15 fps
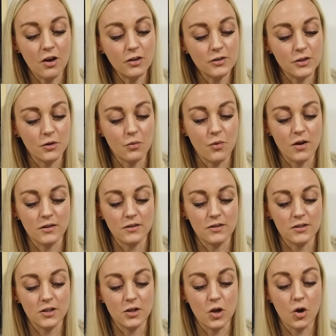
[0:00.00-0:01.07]
also
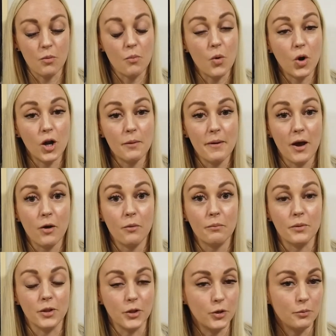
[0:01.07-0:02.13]
wants to know more about
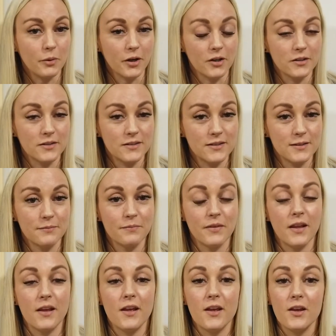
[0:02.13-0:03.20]
bluebirds.
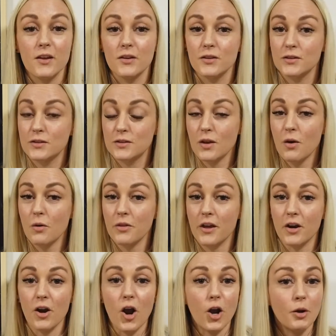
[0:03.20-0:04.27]
So
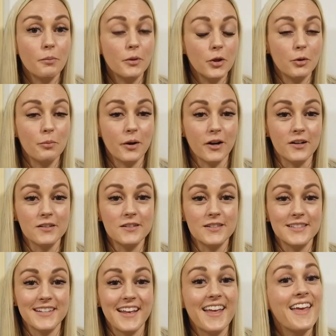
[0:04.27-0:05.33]
there are bluebirds
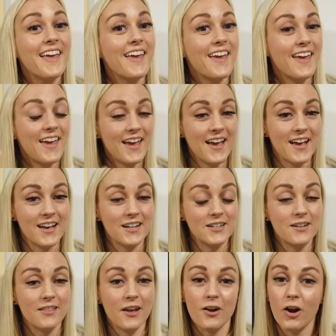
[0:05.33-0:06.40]
and
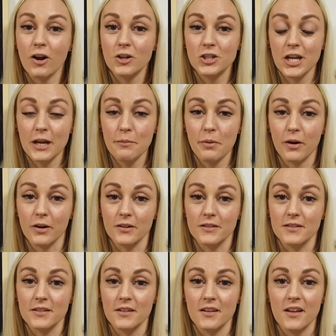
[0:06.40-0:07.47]
there are jaybirds.
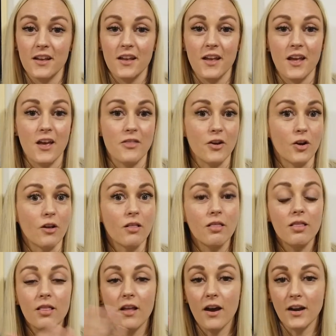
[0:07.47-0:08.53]
There are a
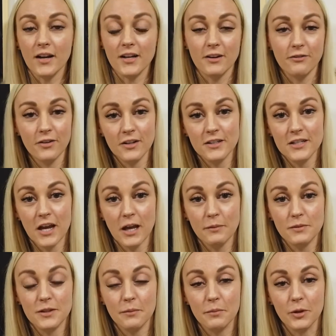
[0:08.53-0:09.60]
lot of different
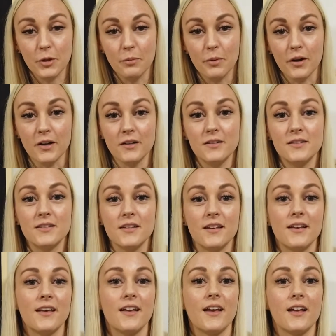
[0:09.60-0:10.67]
types of bluebirds
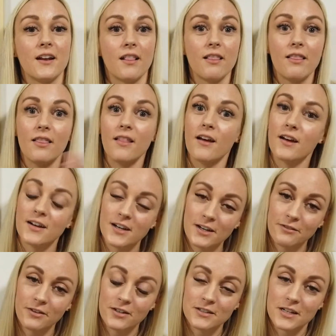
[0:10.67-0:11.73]
and a lot of
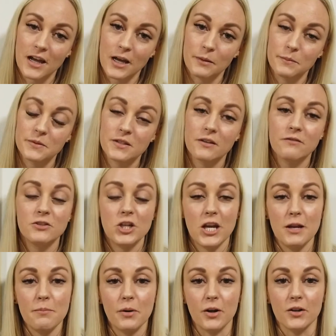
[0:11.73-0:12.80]
different types of
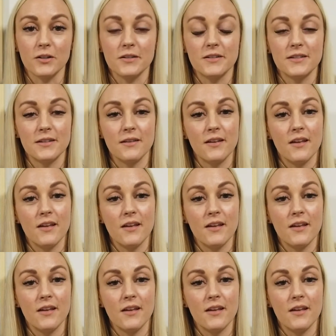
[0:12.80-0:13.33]
jaybirds.